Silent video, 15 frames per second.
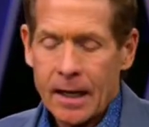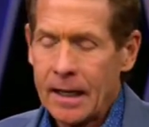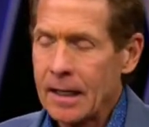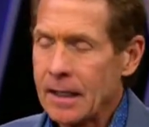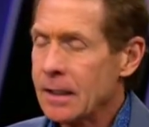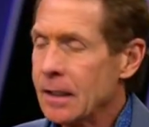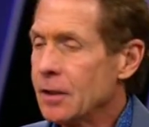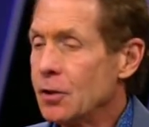
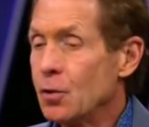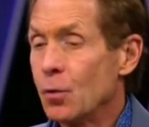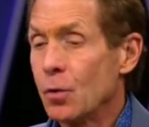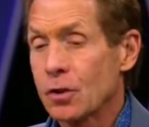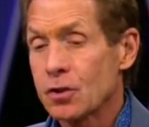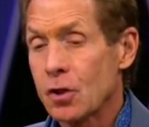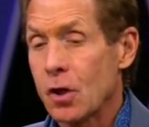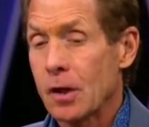And you
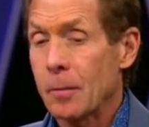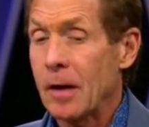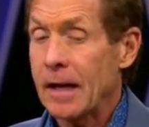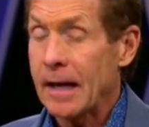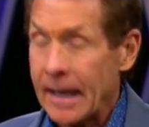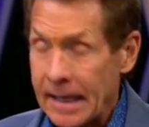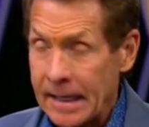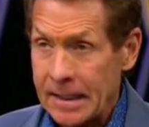want to talk
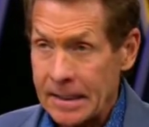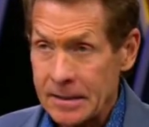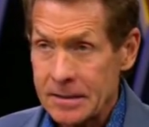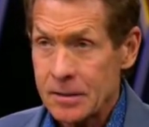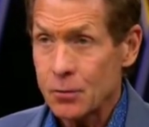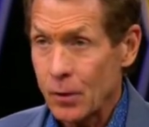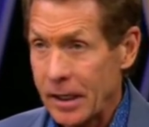about hands?